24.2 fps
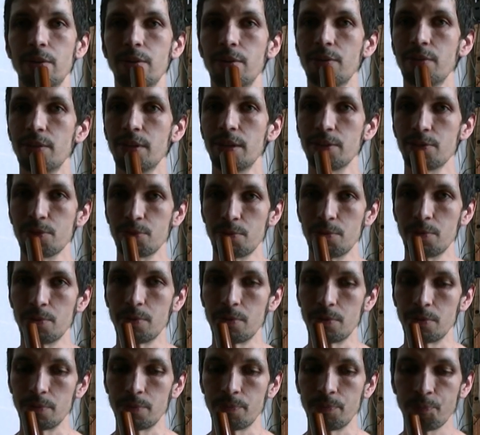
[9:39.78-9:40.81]
That's
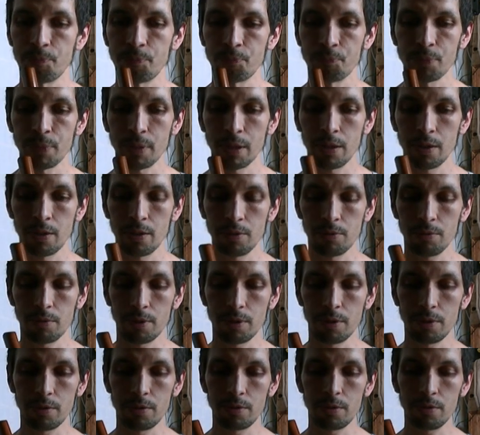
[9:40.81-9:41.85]
ru. What
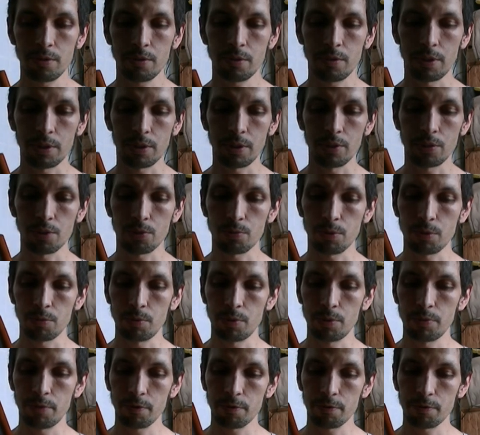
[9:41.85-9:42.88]
you're doing is we're
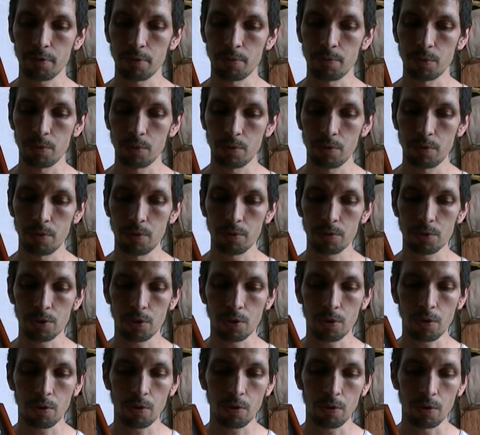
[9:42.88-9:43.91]
moving from u to
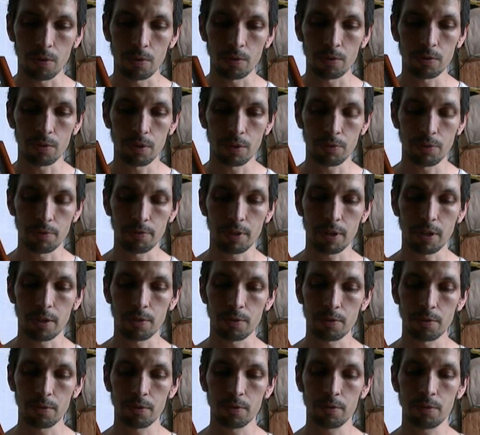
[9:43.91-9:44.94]
ho, and we've got
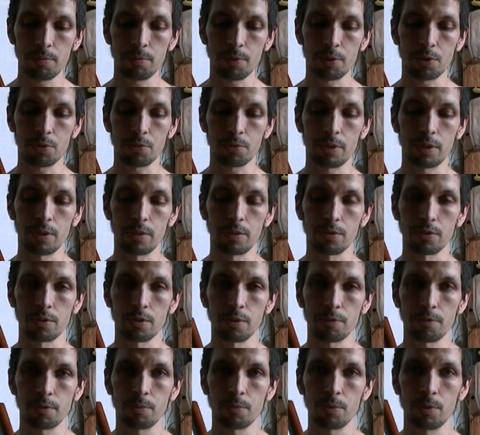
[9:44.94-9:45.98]
ru in between. So
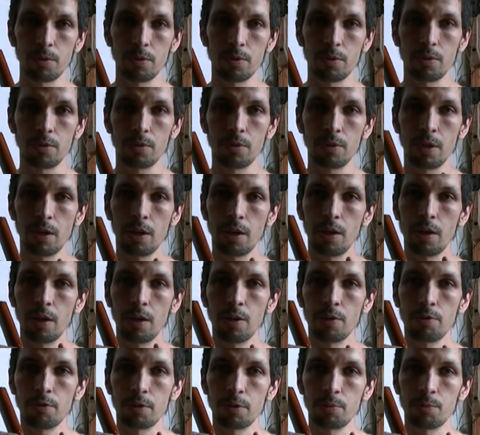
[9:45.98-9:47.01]
from u,
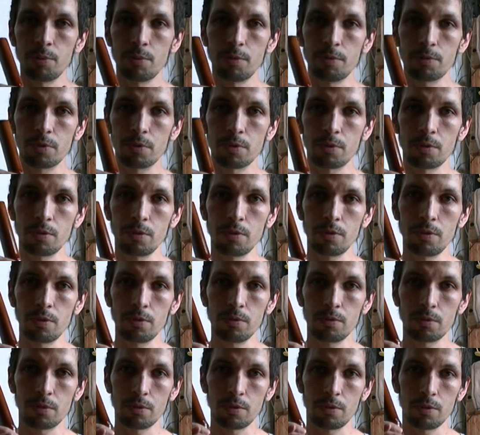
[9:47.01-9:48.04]
when you move to
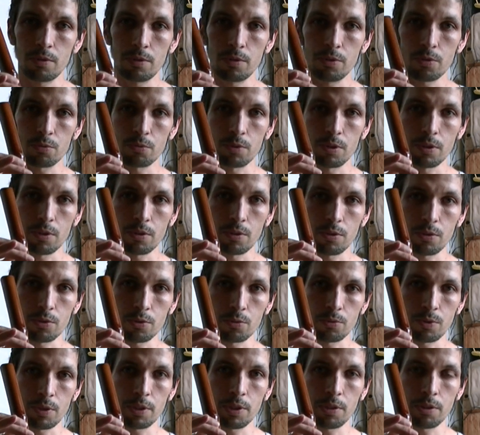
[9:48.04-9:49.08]
ru, ru is with holes
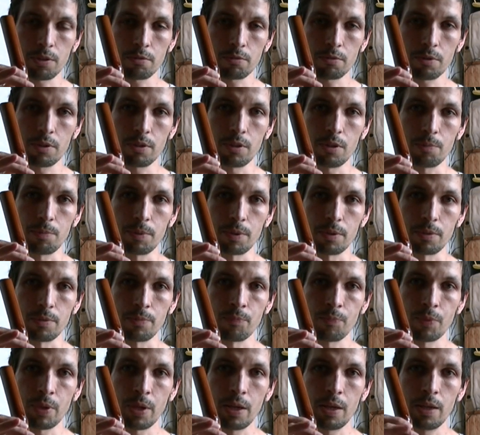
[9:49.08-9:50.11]
1 and 3 open.
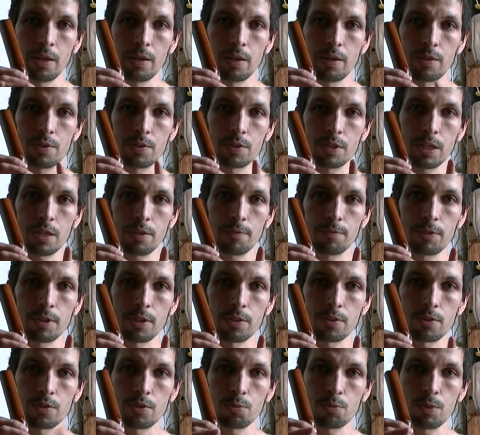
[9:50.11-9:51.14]
Instead of
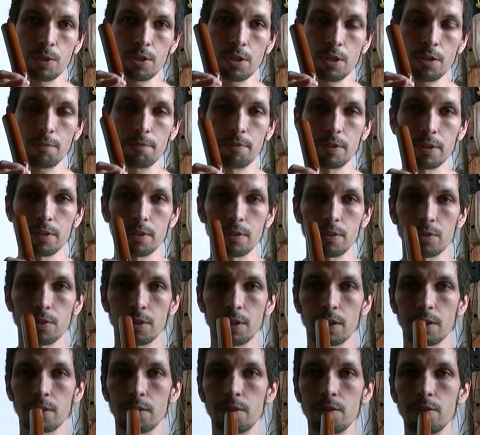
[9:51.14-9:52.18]
just switching fingers
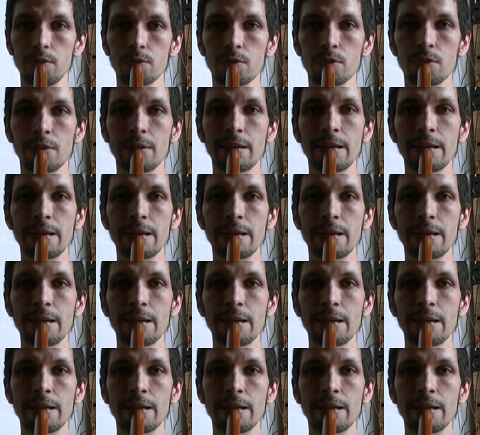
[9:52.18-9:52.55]
like this,